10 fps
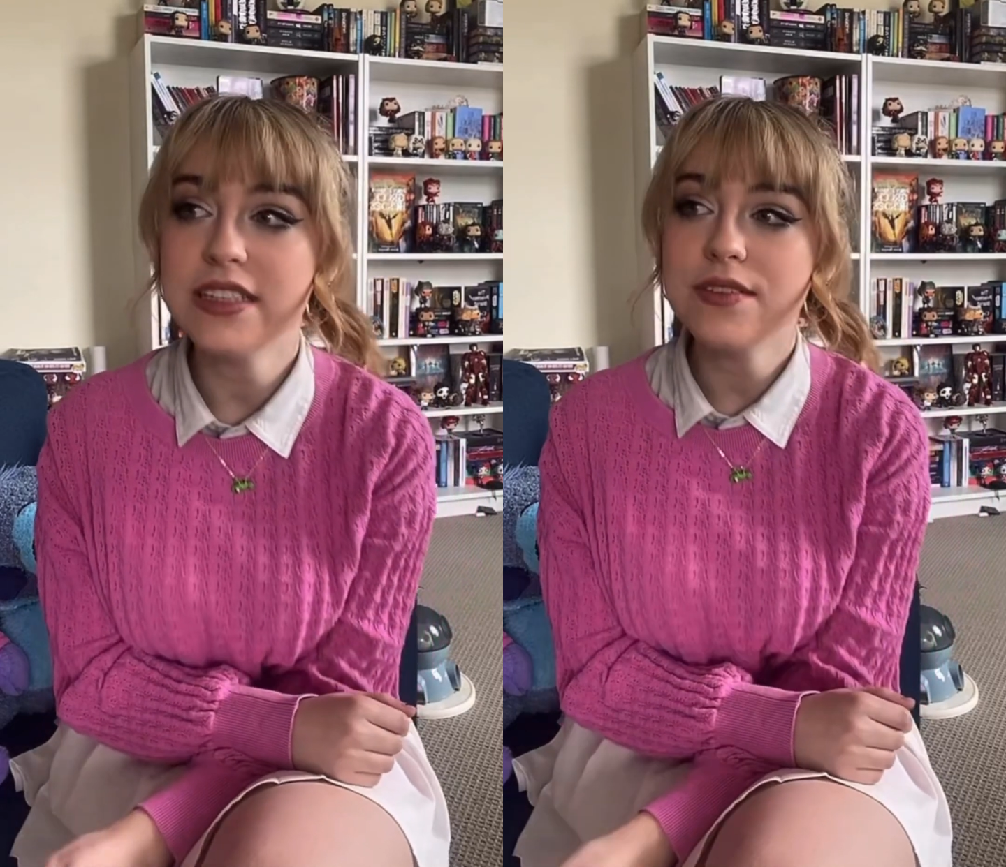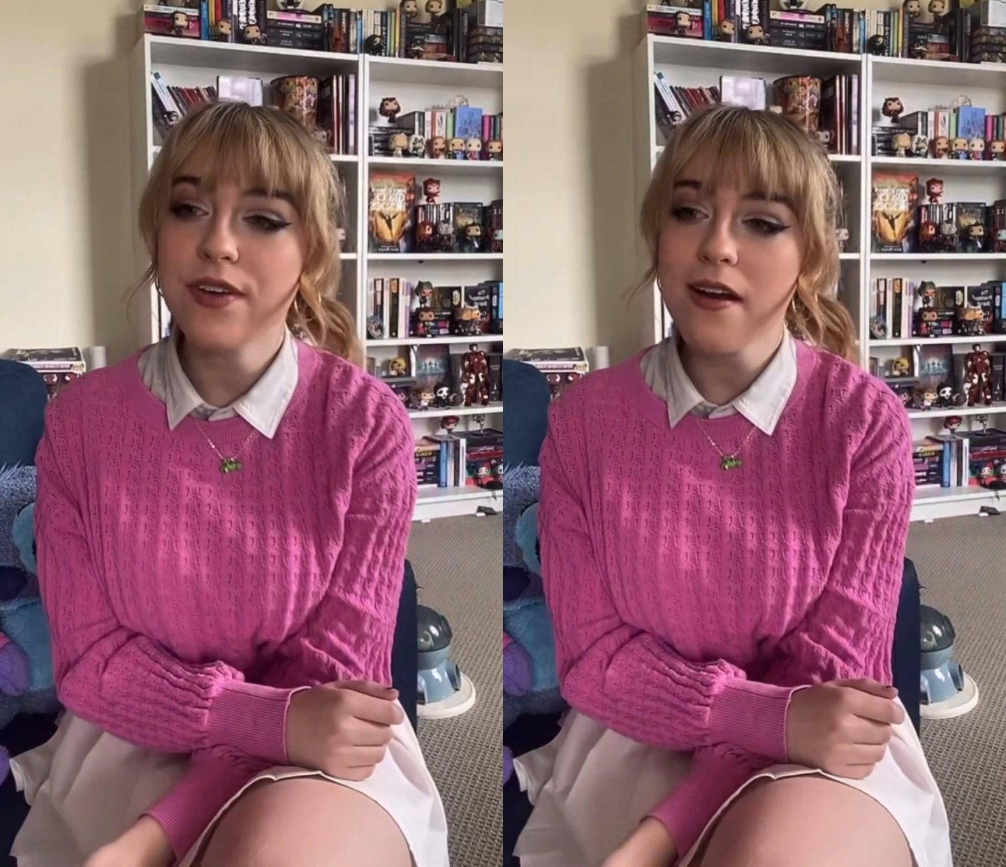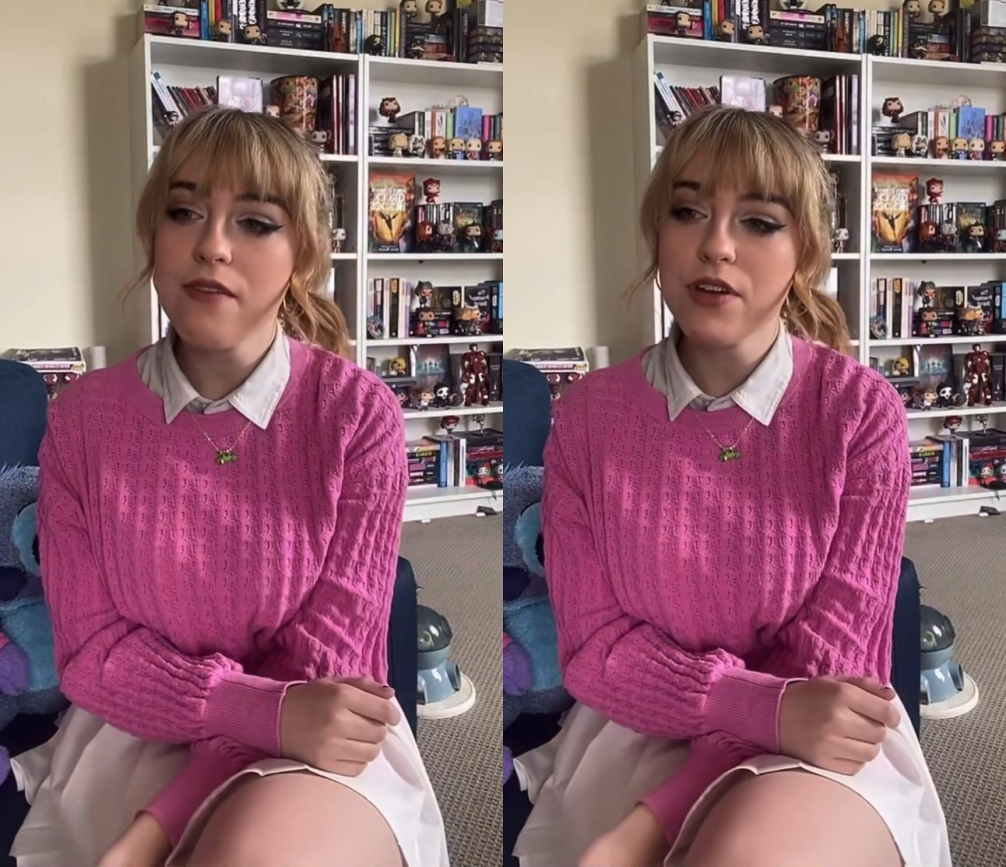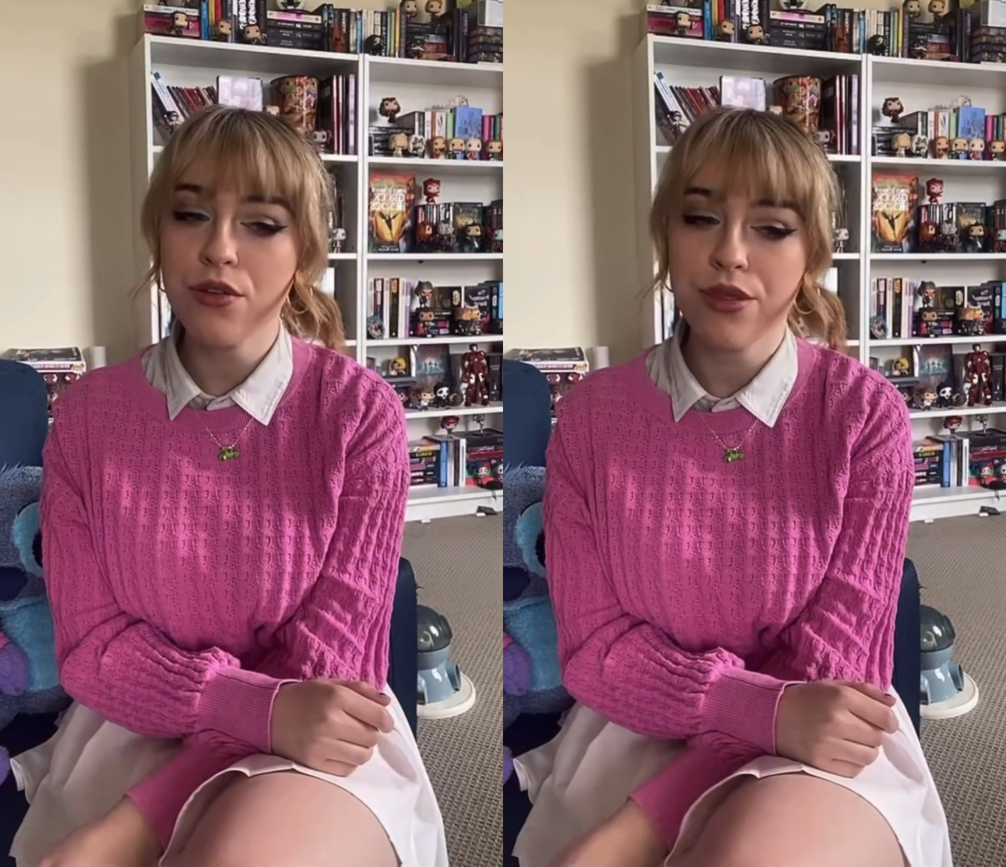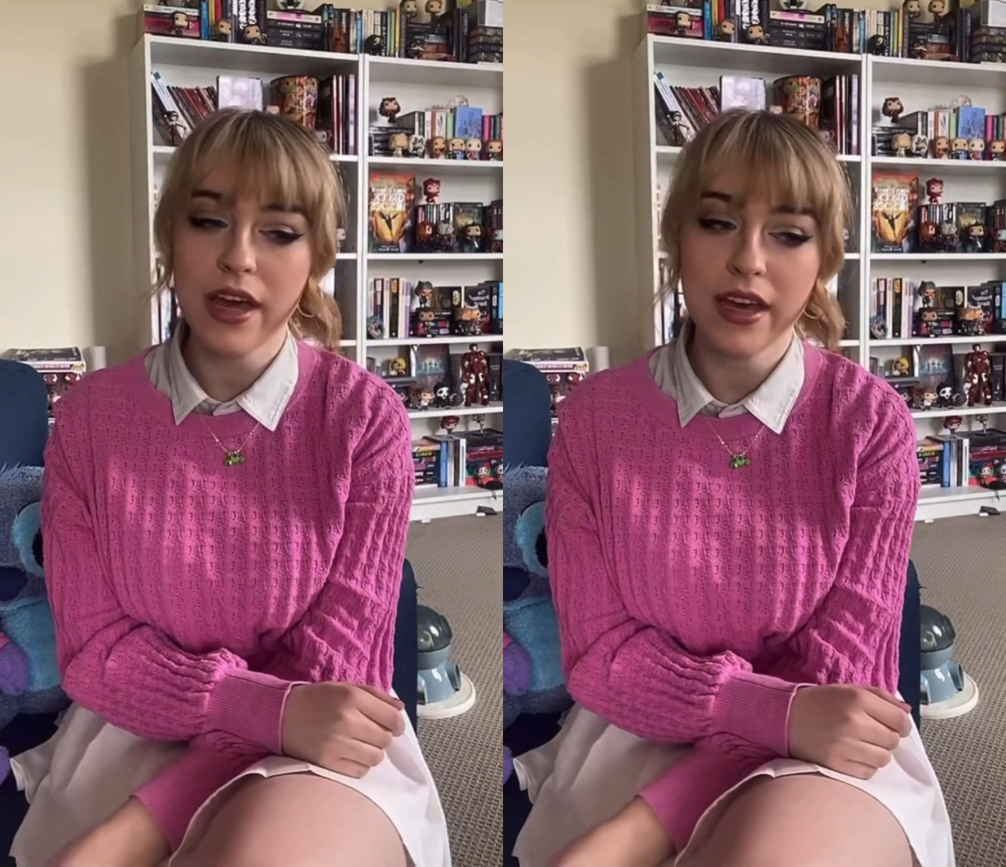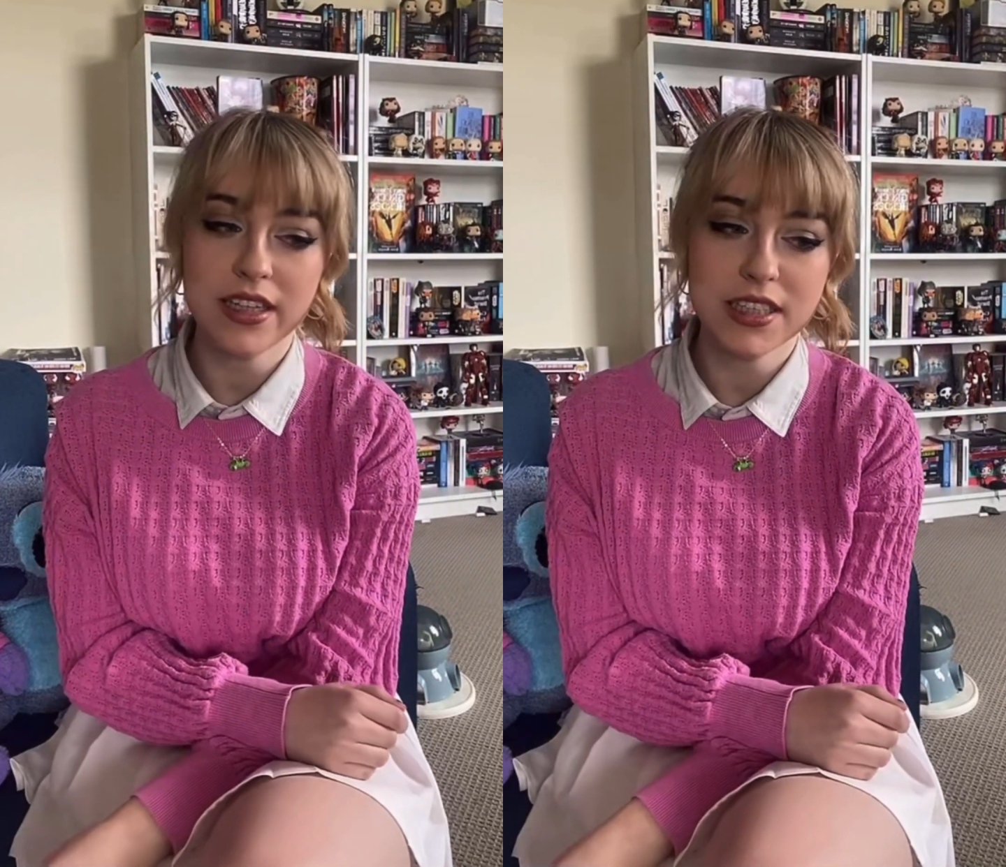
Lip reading: It's a very real thing,